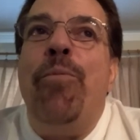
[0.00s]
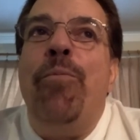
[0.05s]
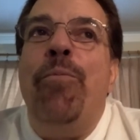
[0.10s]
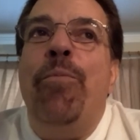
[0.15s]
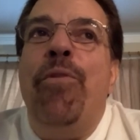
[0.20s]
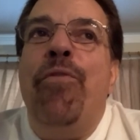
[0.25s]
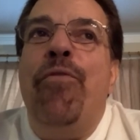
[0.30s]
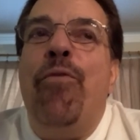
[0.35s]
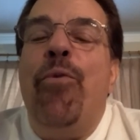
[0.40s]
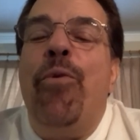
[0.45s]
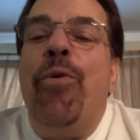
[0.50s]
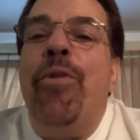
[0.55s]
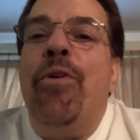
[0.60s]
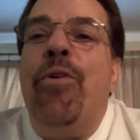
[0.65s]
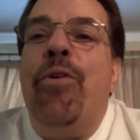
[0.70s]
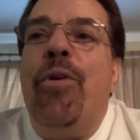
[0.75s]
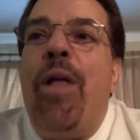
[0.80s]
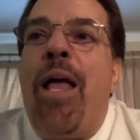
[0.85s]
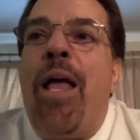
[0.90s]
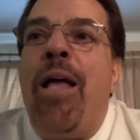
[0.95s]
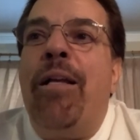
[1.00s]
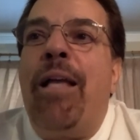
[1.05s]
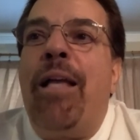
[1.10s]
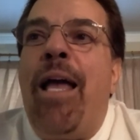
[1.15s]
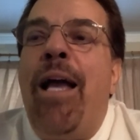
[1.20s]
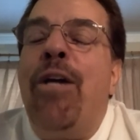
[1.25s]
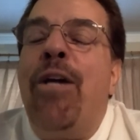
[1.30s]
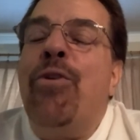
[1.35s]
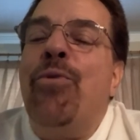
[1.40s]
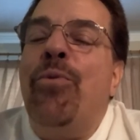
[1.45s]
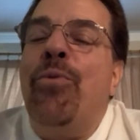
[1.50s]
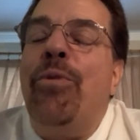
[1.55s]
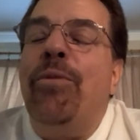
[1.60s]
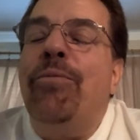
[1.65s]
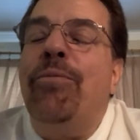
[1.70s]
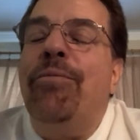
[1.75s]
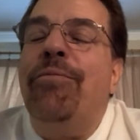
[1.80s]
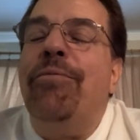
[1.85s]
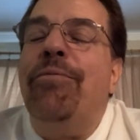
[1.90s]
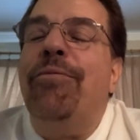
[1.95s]
before the
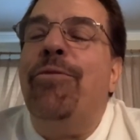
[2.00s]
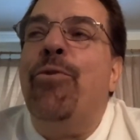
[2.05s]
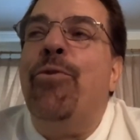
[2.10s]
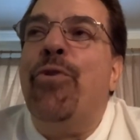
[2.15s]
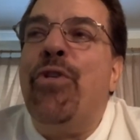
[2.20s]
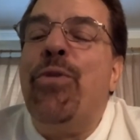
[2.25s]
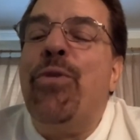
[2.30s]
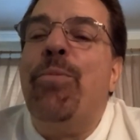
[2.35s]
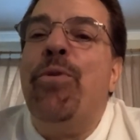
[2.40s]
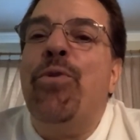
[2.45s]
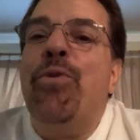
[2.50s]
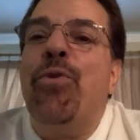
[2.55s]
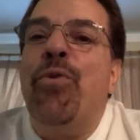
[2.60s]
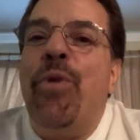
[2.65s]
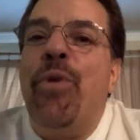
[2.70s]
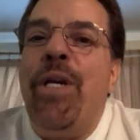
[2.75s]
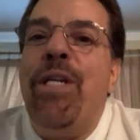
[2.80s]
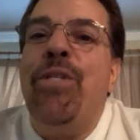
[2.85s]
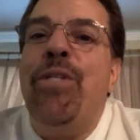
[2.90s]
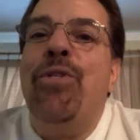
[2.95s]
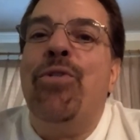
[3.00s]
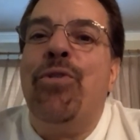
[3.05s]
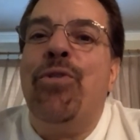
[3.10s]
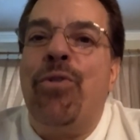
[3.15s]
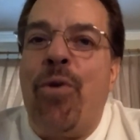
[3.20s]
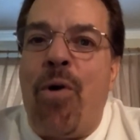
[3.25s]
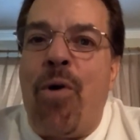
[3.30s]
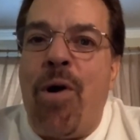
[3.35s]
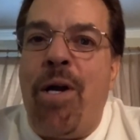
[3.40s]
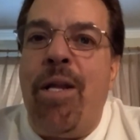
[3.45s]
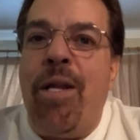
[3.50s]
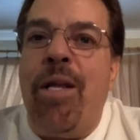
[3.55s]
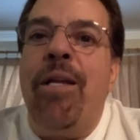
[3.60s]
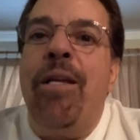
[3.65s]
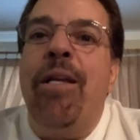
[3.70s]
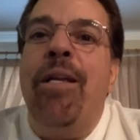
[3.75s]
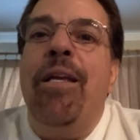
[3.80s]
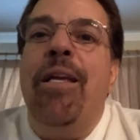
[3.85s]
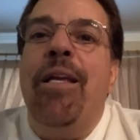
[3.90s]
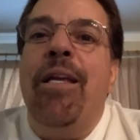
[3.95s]
actual Christmas craze started,
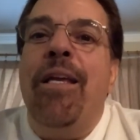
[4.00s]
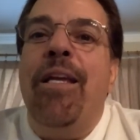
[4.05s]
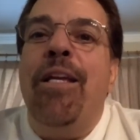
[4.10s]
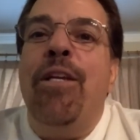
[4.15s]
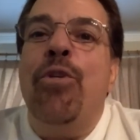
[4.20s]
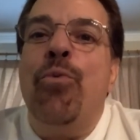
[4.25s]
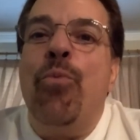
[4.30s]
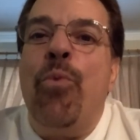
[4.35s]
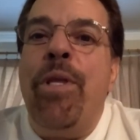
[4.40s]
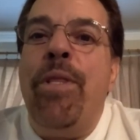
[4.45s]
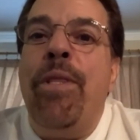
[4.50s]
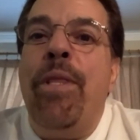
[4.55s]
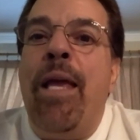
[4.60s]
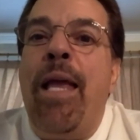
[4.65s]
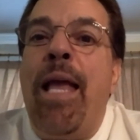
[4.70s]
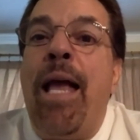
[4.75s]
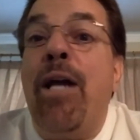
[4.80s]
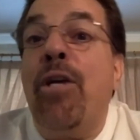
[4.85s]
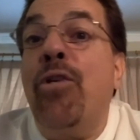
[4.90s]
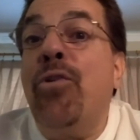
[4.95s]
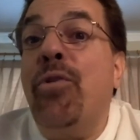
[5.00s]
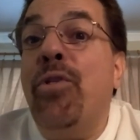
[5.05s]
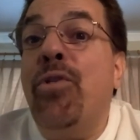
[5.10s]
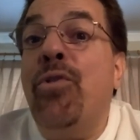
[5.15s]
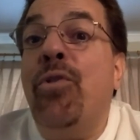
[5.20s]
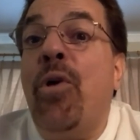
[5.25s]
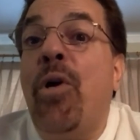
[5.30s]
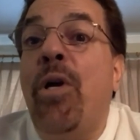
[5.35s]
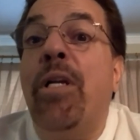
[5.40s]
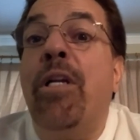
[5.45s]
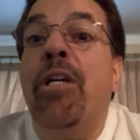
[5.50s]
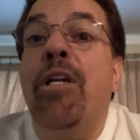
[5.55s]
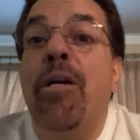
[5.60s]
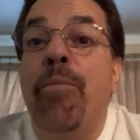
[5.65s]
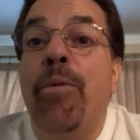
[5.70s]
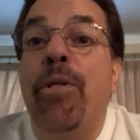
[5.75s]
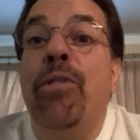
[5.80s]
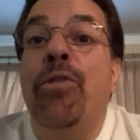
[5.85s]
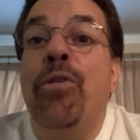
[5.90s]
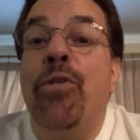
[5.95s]
is when they actually started
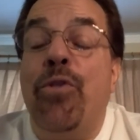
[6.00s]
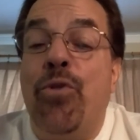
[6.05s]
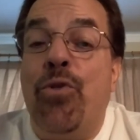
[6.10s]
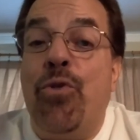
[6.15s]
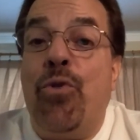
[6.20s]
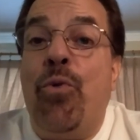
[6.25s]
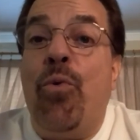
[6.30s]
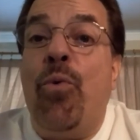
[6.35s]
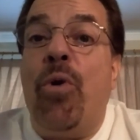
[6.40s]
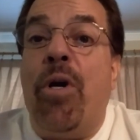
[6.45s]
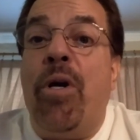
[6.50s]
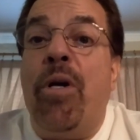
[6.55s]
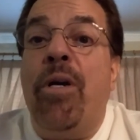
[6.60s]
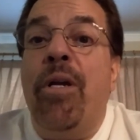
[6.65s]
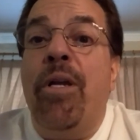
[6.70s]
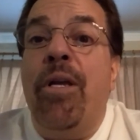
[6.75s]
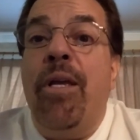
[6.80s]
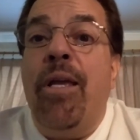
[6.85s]
coming to the store.